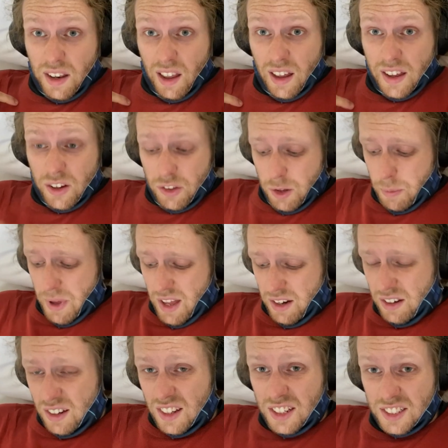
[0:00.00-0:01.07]
lying on the
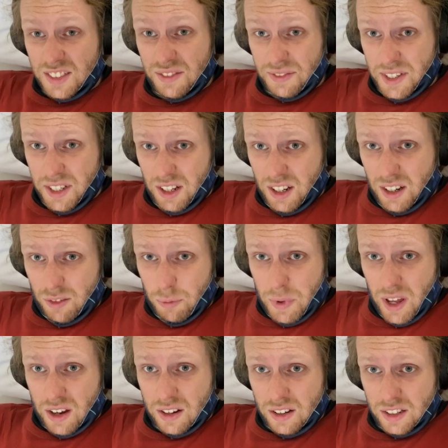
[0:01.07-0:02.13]
bed, it doesn't feel half
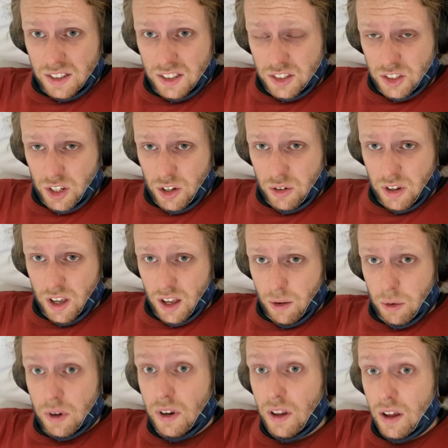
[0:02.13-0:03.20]
bed. This is an okay
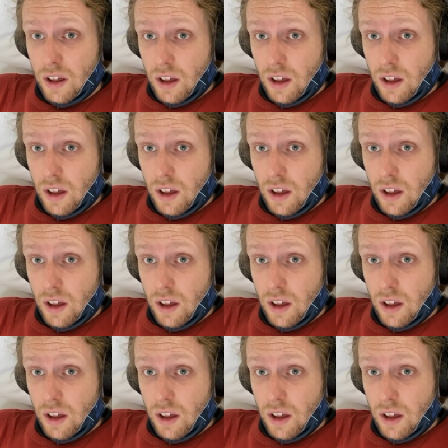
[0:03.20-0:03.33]
one.